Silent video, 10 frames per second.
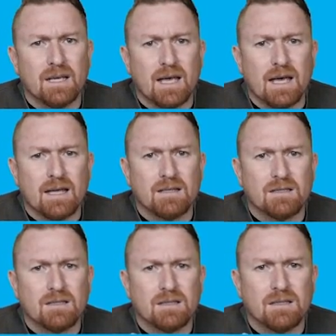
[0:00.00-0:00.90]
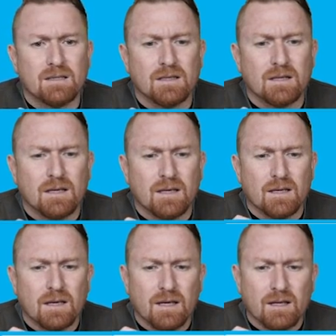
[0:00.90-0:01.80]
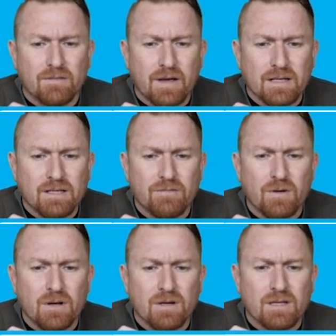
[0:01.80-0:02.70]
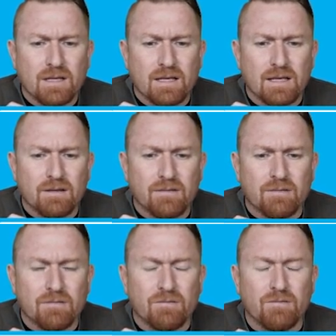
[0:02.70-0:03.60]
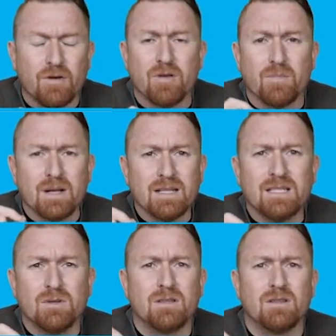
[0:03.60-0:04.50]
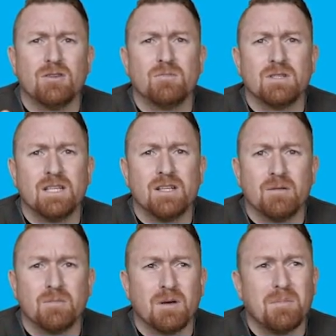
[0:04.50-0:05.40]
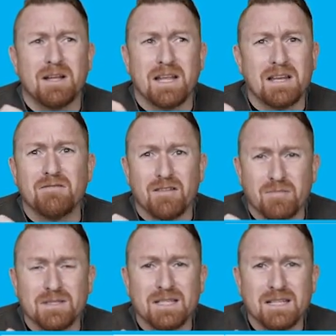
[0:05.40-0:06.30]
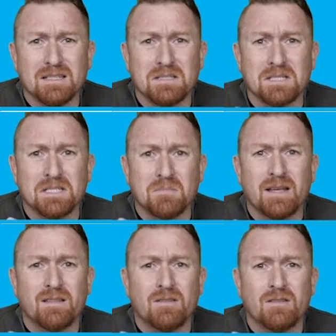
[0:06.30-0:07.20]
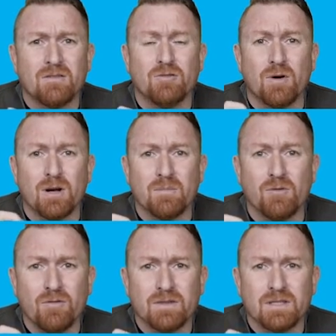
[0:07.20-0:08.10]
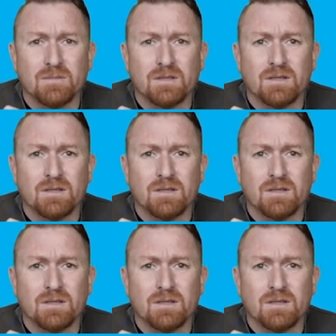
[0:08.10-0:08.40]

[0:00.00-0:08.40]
And in fact, if we look at the variability within the human genome, about 85% is explained through polymorphisms.